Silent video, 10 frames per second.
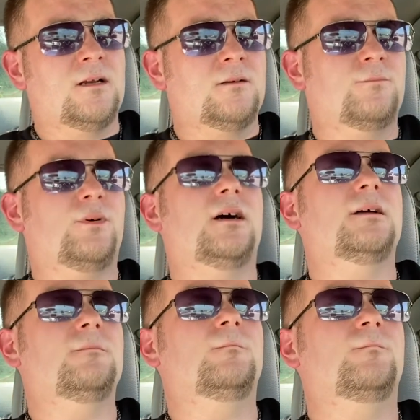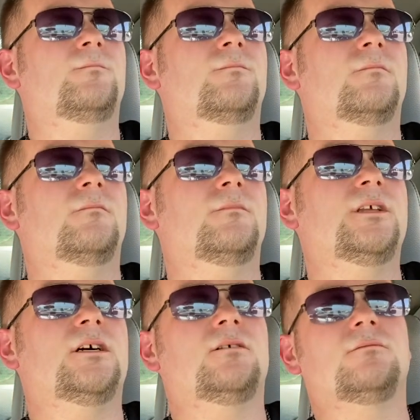But, you
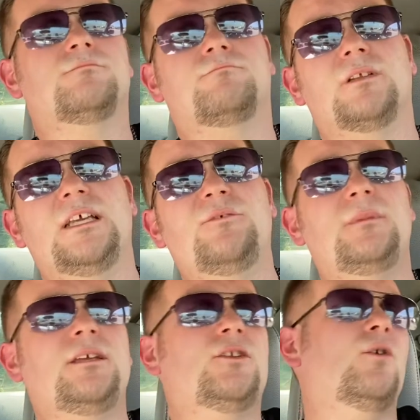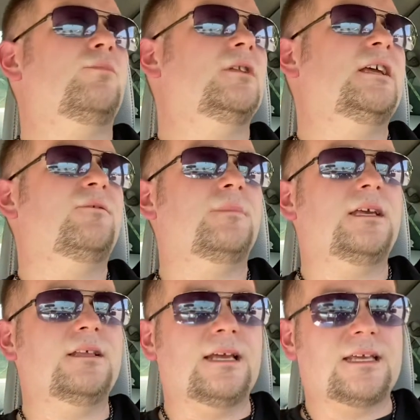know, believe me, don't believe
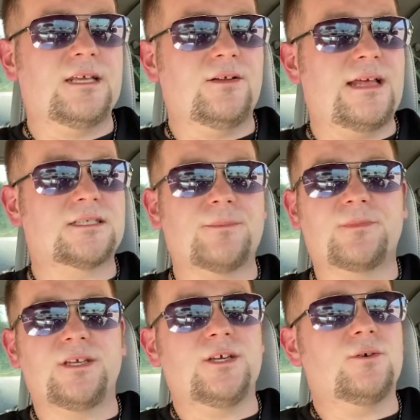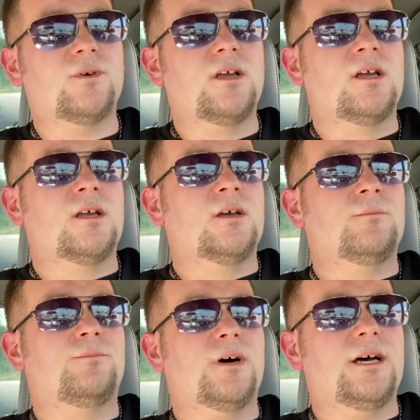me, like, you know, that's up to you.
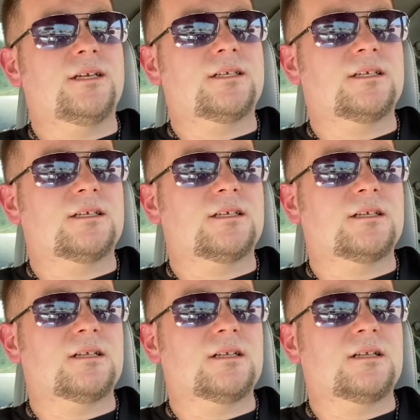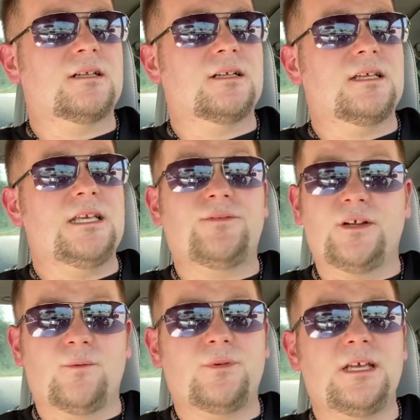But if you
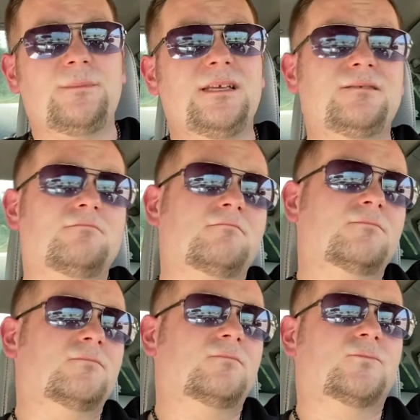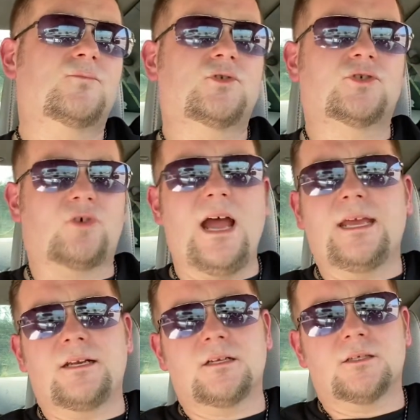don't believe me, try
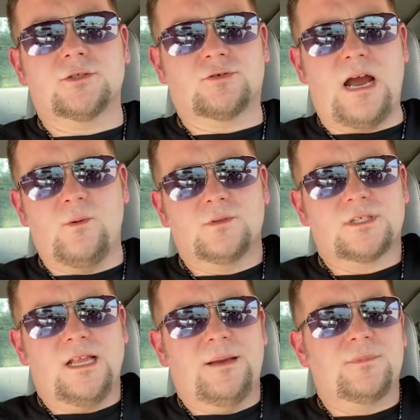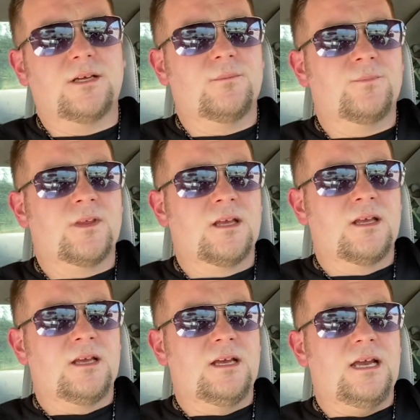it. Try what was claimed.
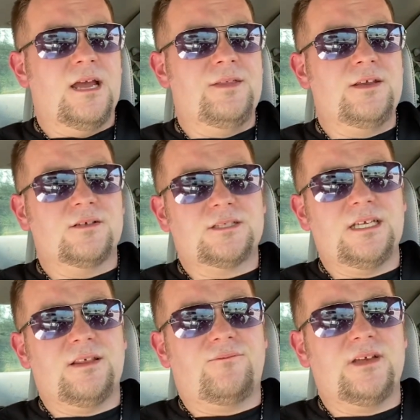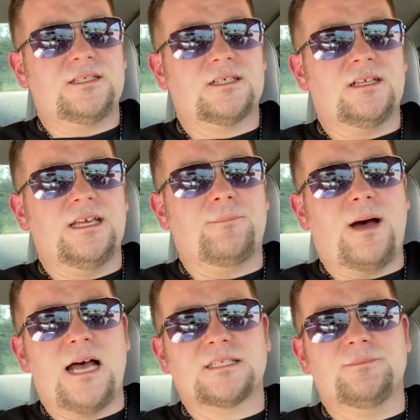And then you'll see the physically
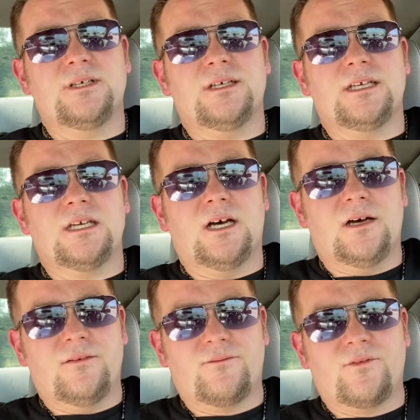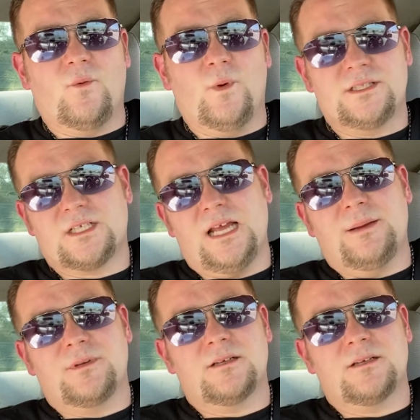impossibility of what is claimed.